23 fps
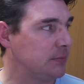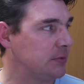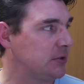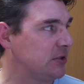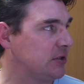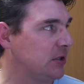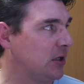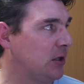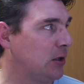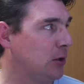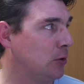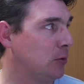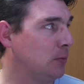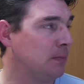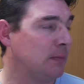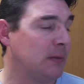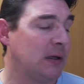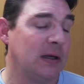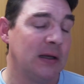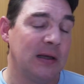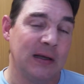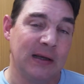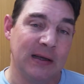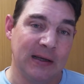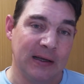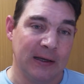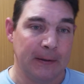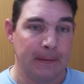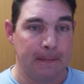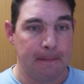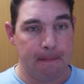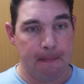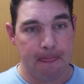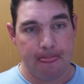So
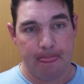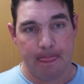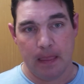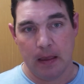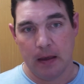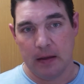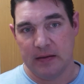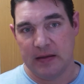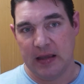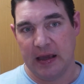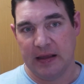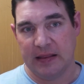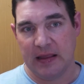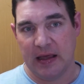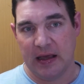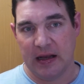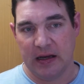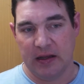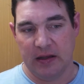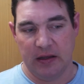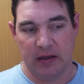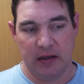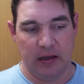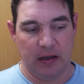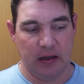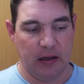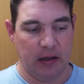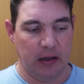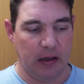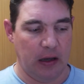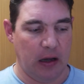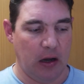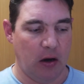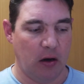take that at
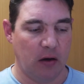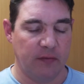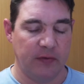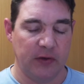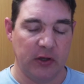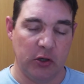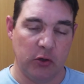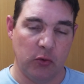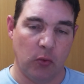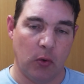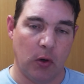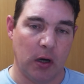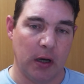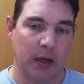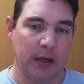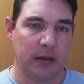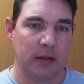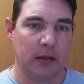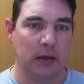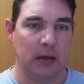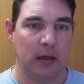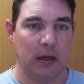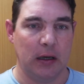however you want.